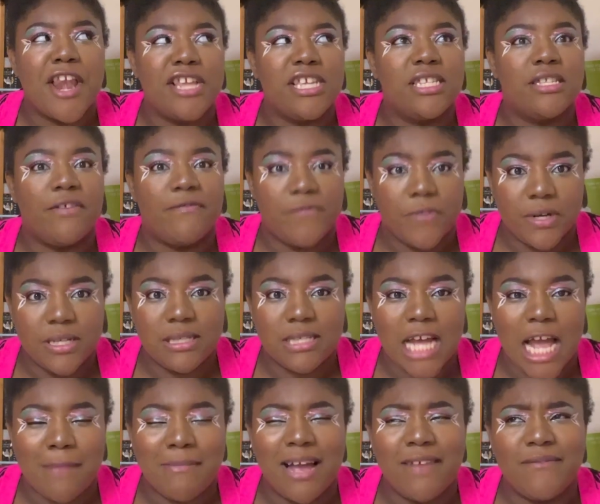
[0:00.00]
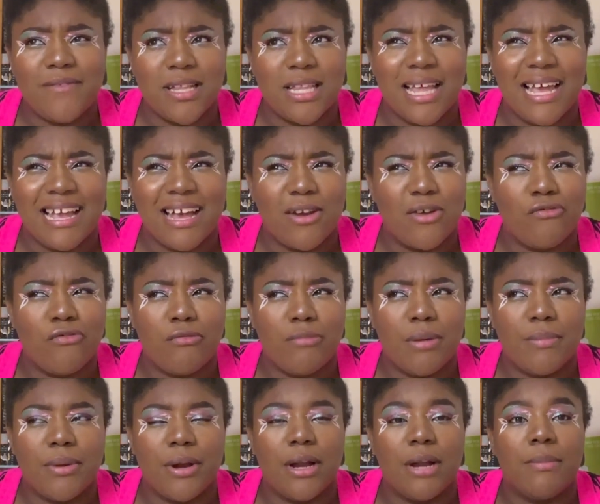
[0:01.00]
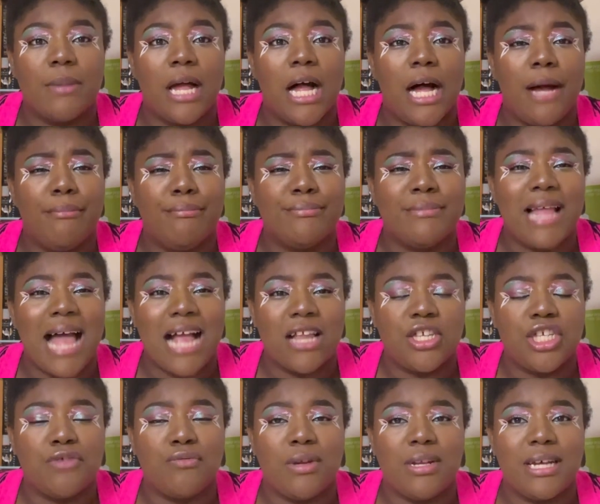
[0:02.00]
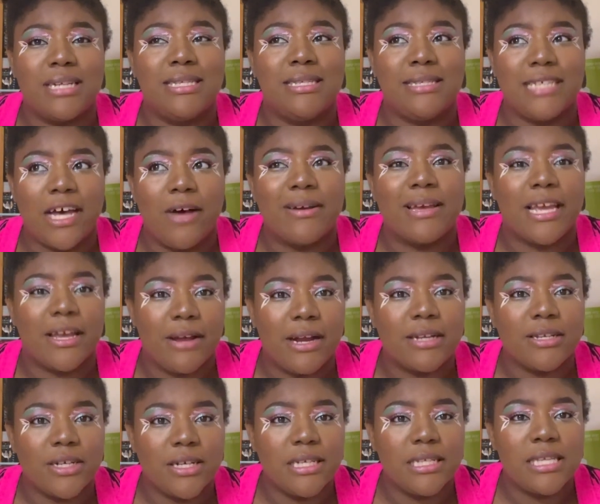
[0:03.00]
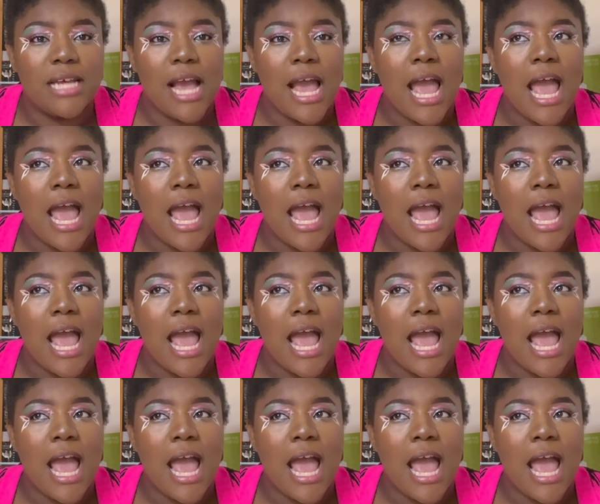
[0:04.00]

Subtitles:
this is the first time I feel like, I don't remember, actually reading the stale characters.